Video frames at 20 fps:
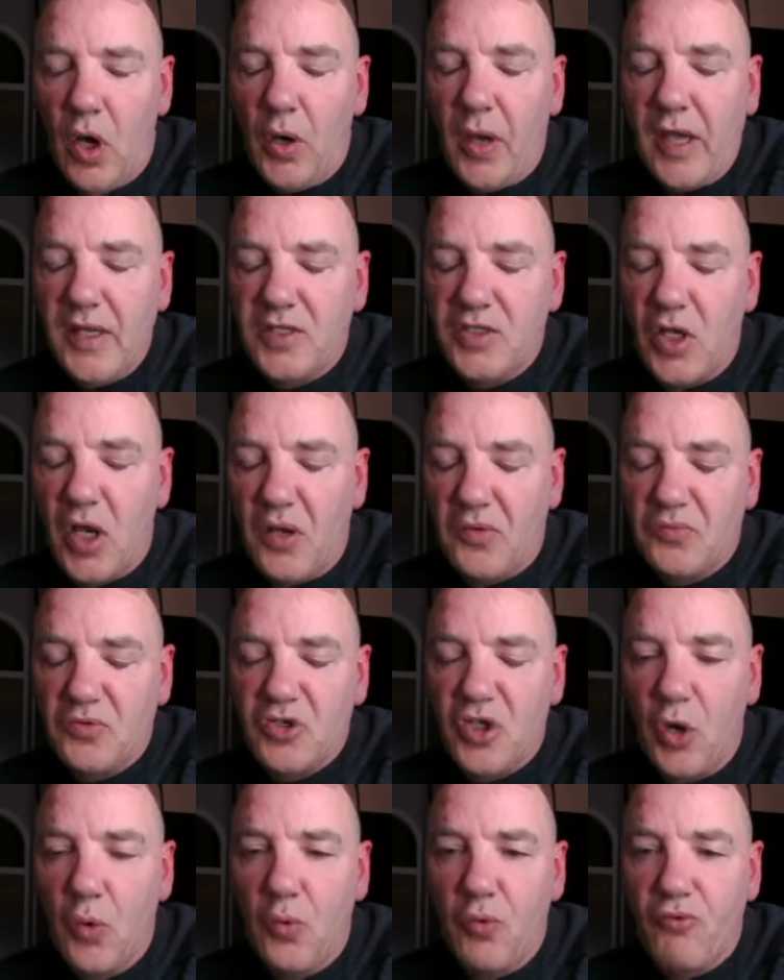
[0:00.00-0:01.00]
Okay,
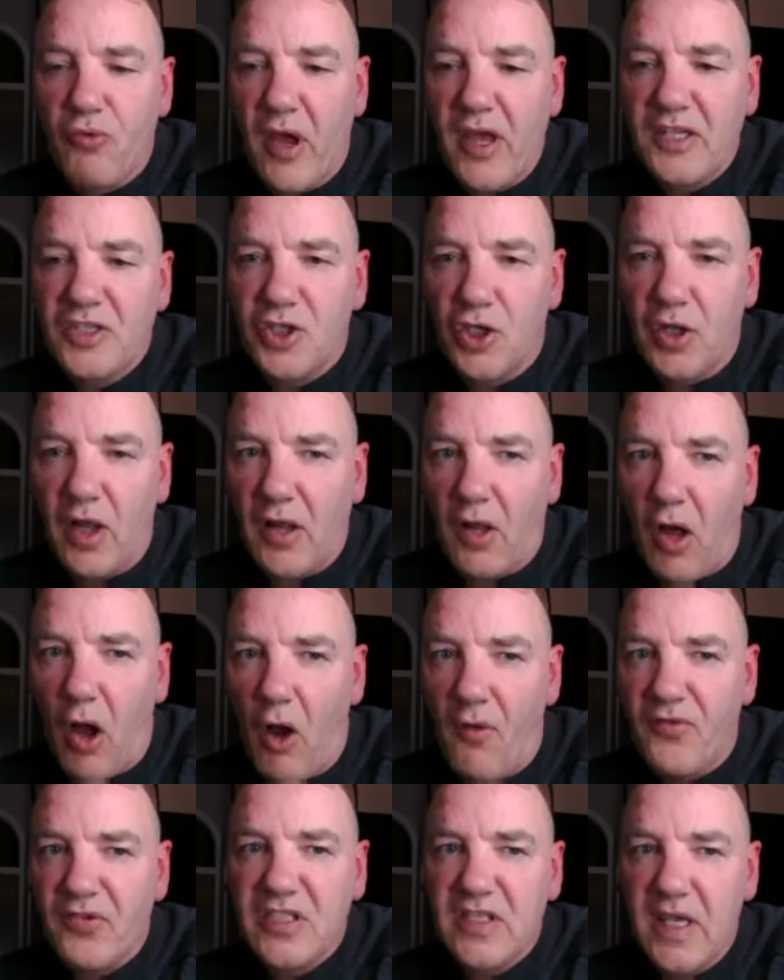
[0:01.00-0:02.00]
so Rachel,
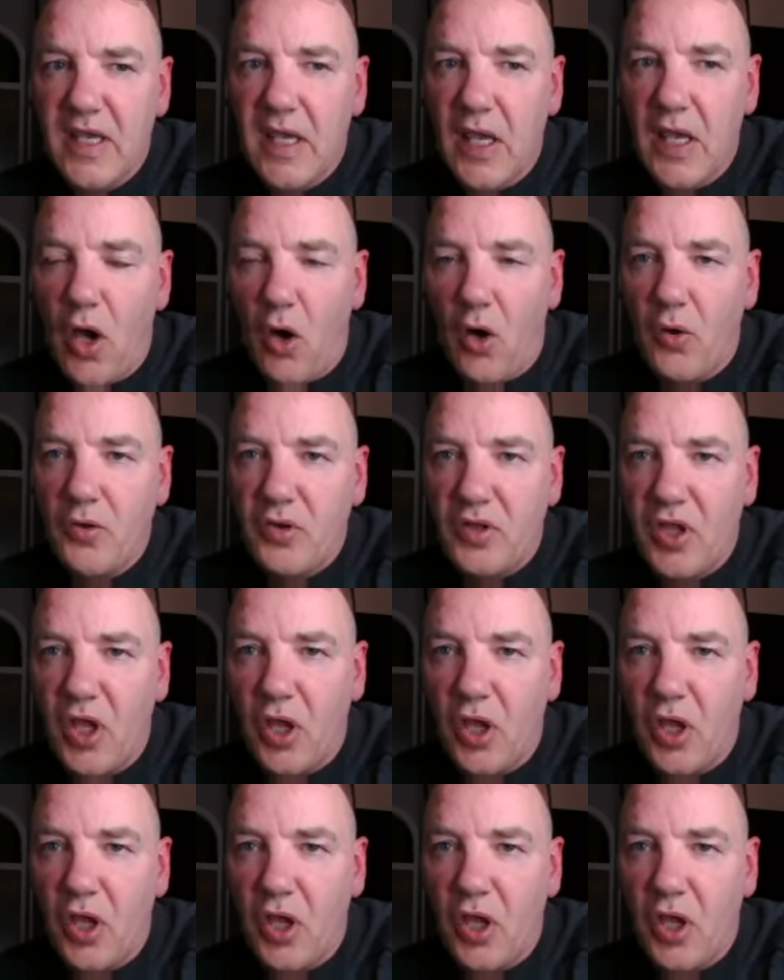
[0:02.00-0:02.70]
obviously,